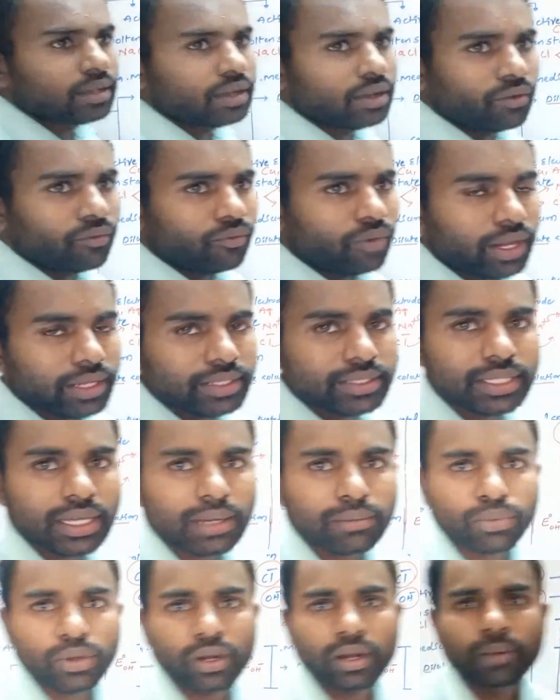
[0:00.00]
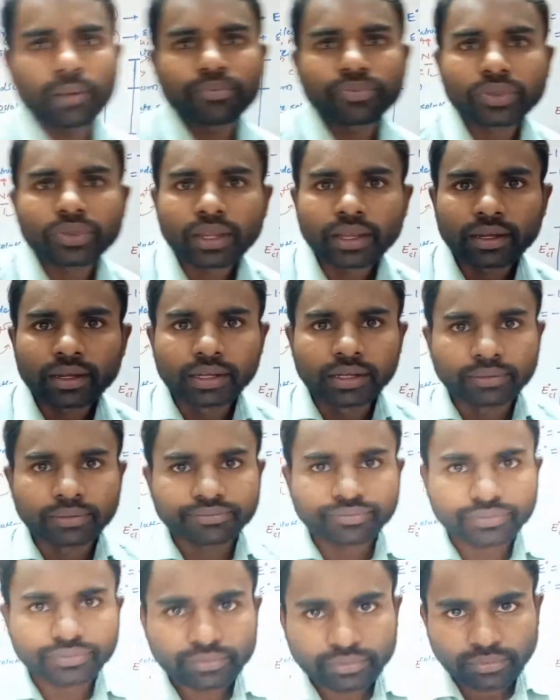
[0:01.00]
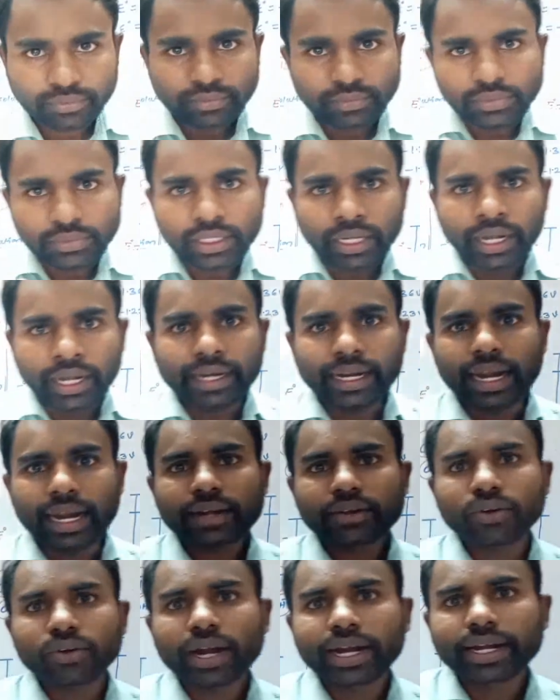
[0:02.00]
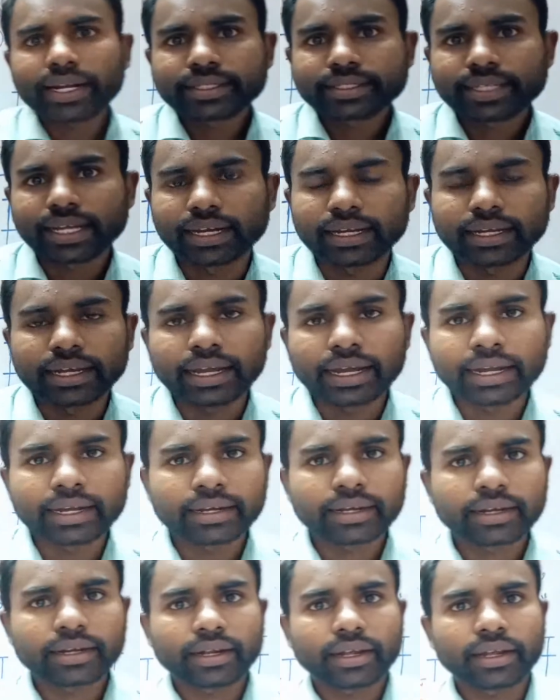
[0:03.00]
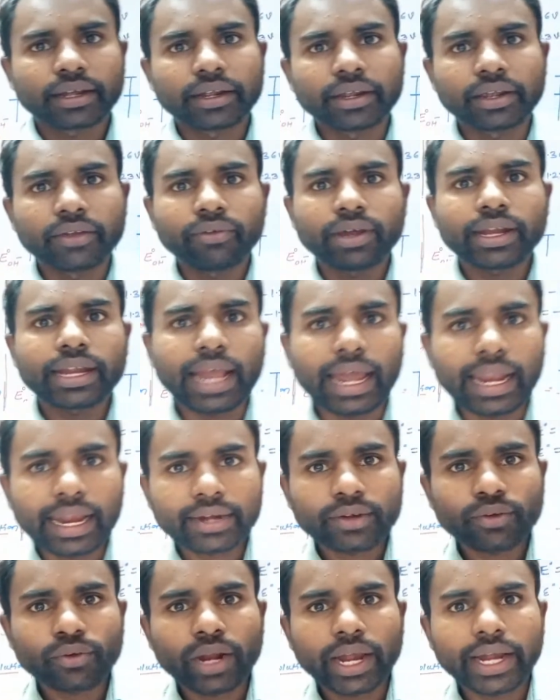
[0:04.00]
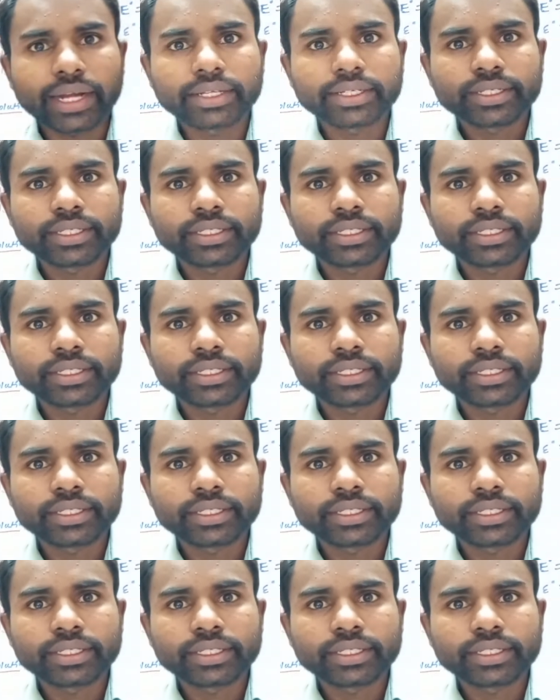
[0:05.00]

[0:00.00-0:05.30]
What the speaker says: For example, in electrolytic cell, in given electrolyte,